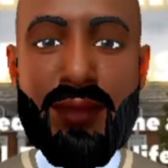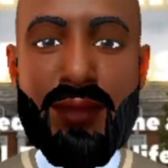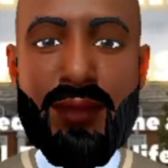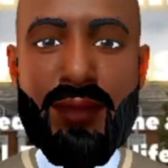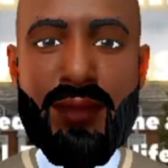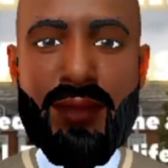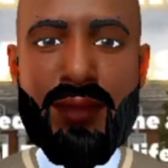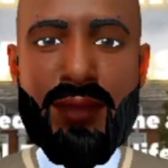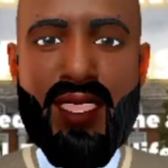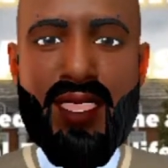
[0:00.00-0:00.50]

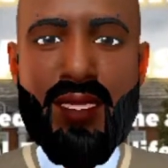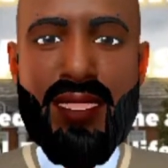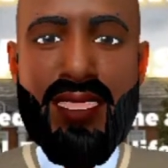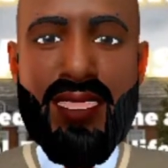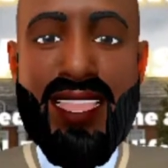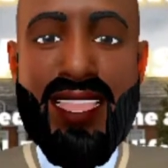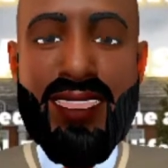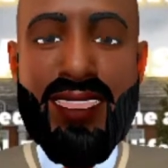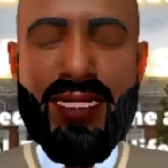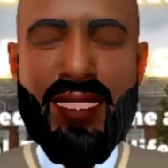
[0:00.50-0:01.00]
but the
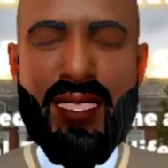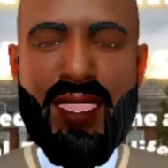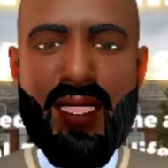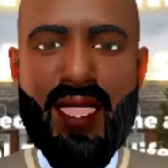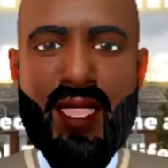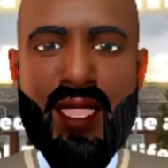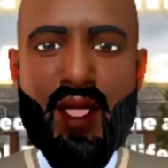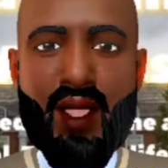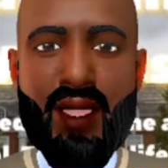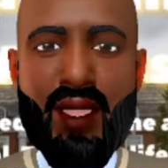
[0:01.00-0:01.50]
entity
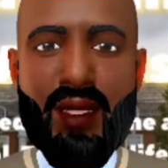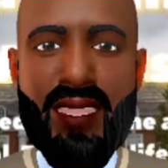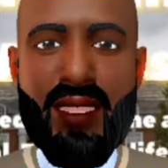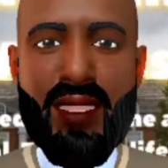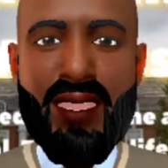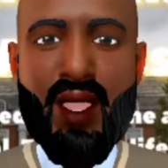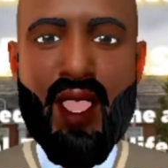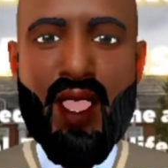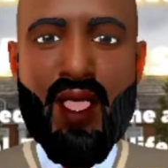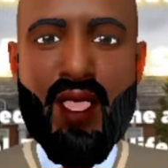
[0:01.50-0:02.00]
laws
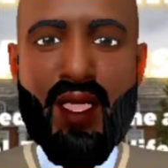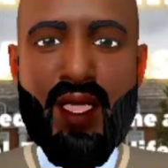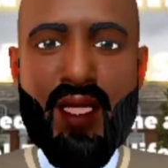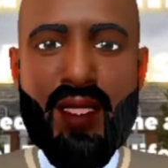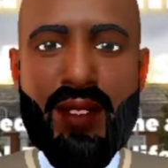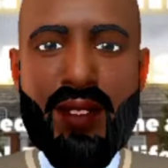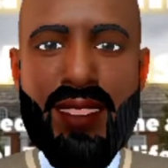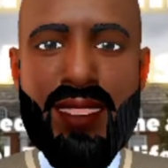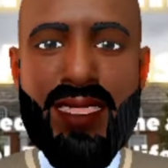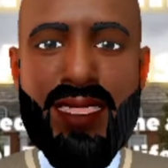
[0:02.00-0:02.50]

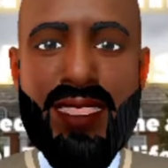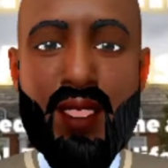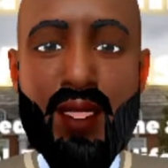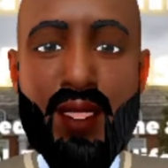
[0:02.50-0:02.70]
involved do not